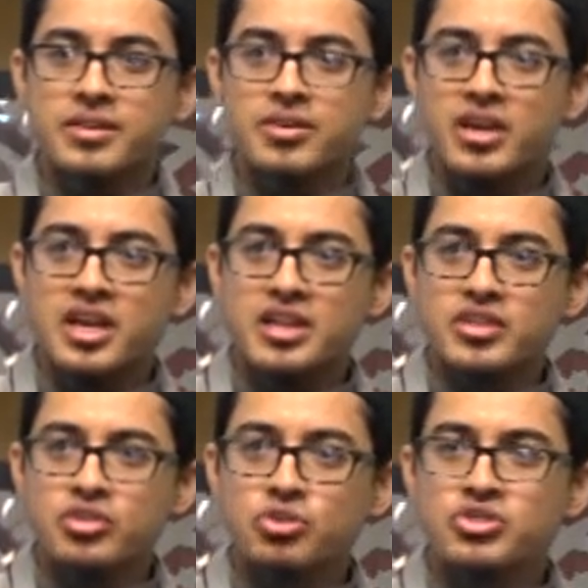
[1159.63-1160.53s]
Right,
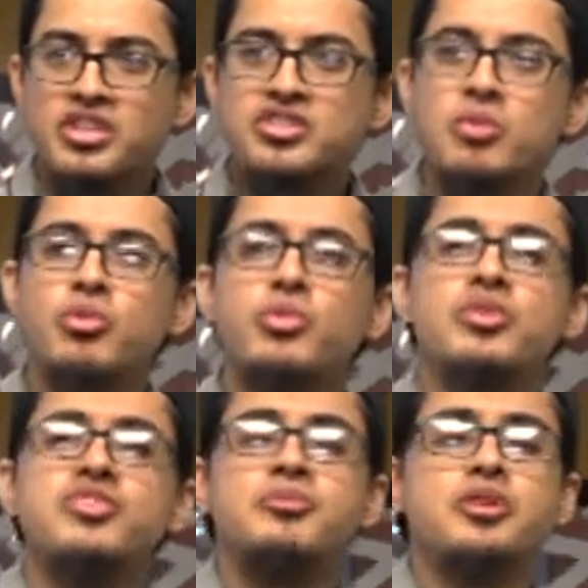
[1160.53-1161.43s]
you see someone
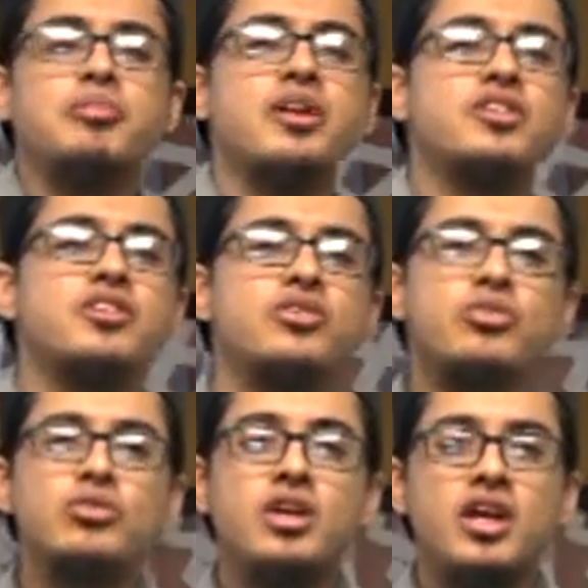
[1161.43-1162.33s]
with something better than
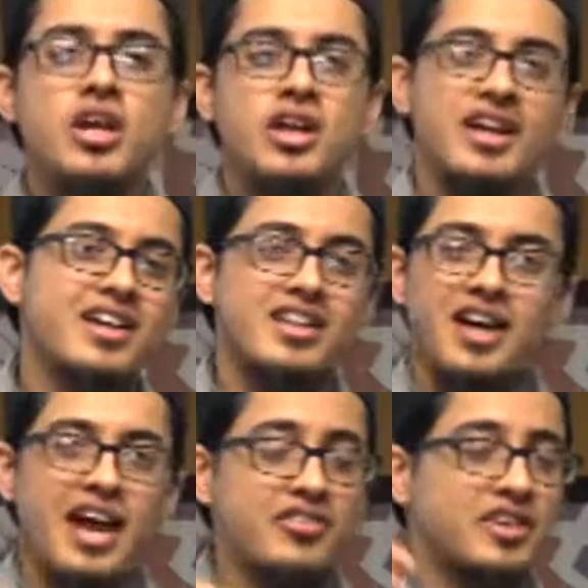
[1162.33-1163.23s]
you, like, and
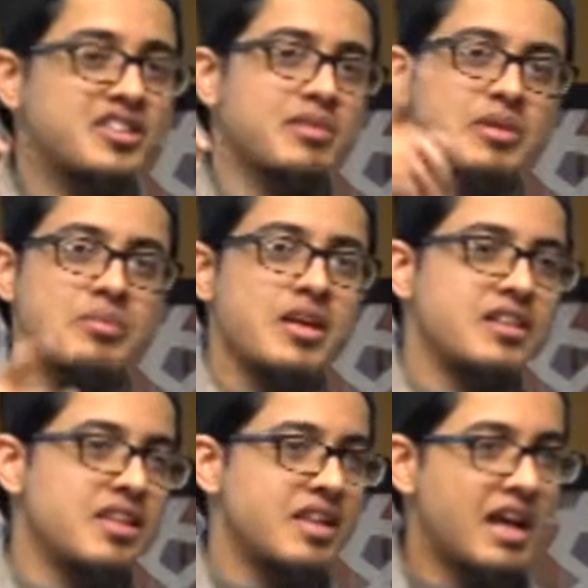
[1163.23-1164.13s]
I have to get something better
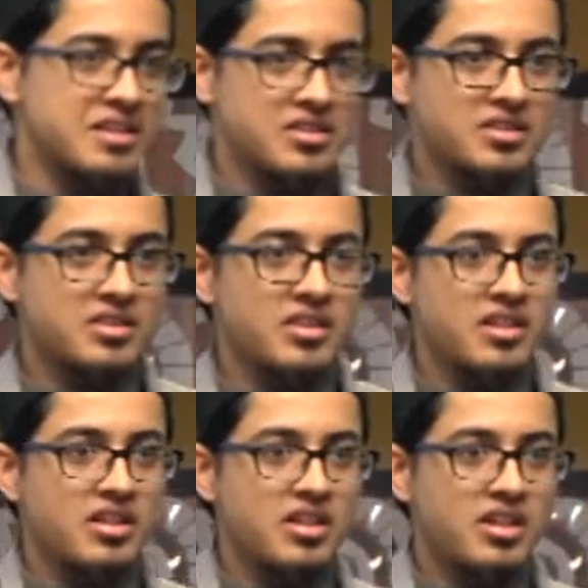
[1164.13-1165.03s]
than that.
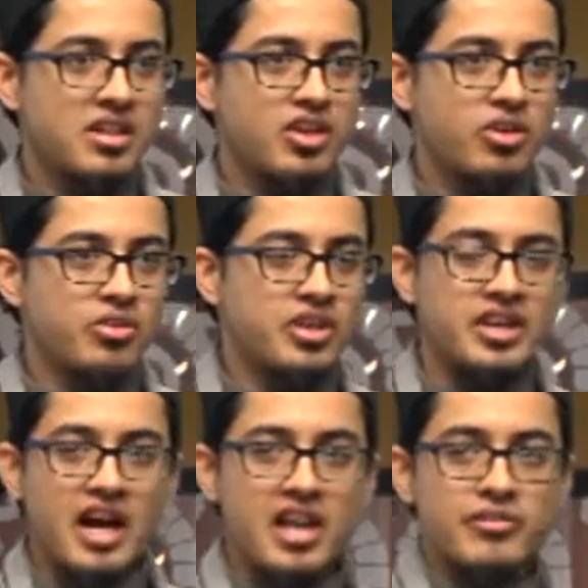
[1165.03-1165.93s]
You know, you
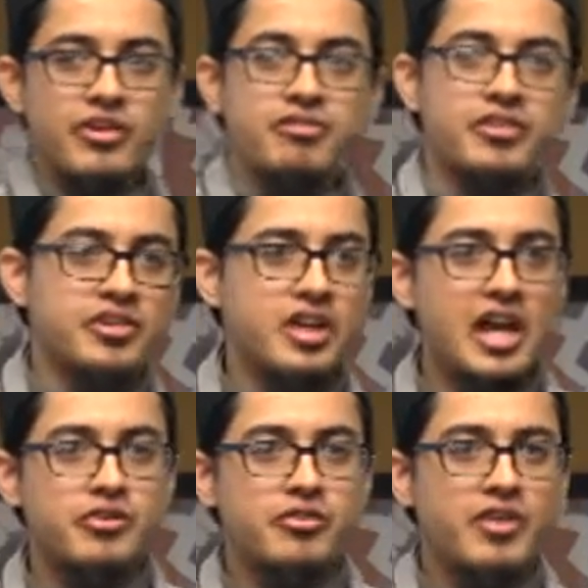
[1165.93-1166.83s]
got it for
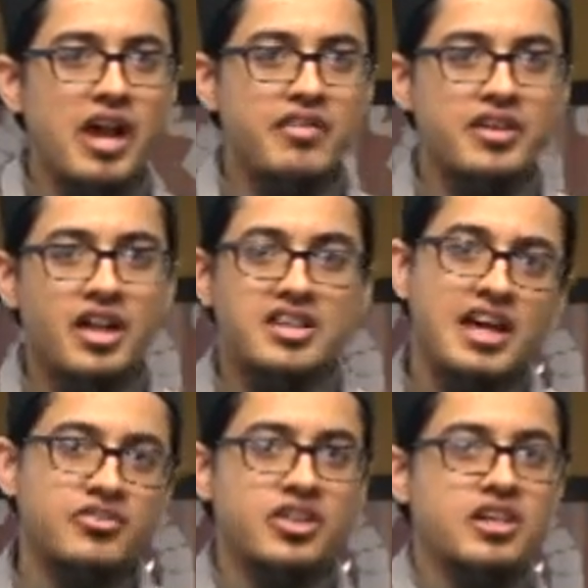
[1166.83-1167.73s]
$500. I
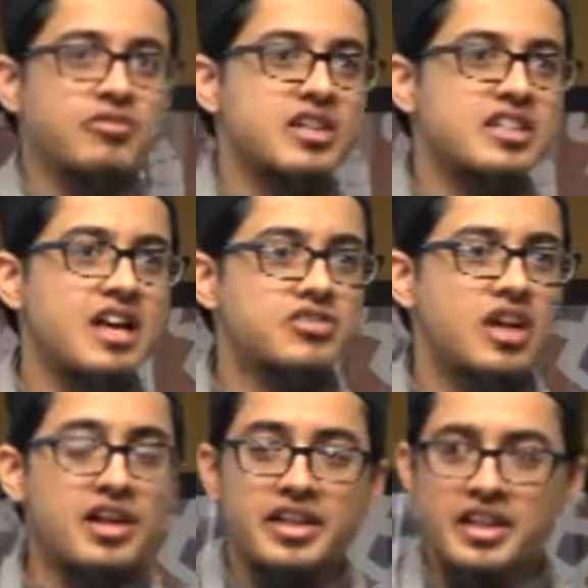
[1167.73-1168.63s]
have to get it for $1,000.
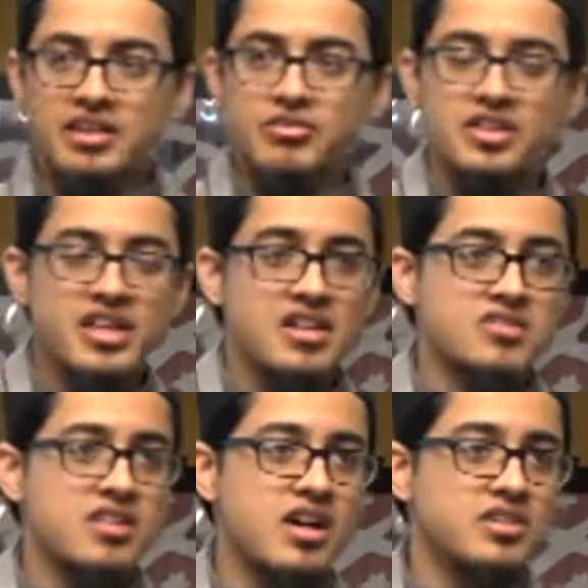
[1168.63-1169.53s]
How can I get it for
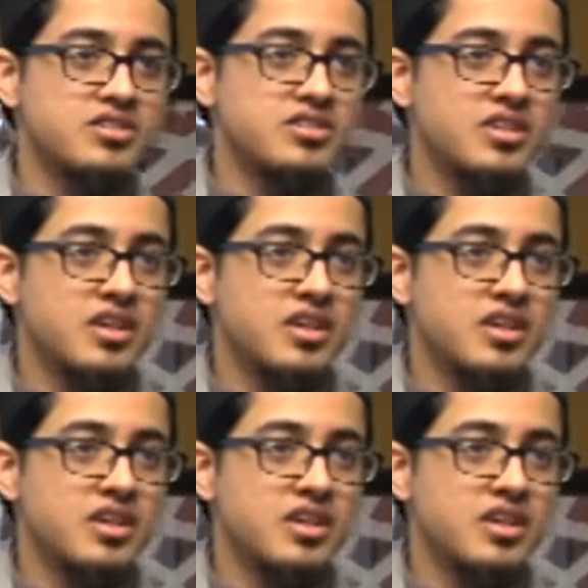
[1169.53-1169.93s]
$1,000?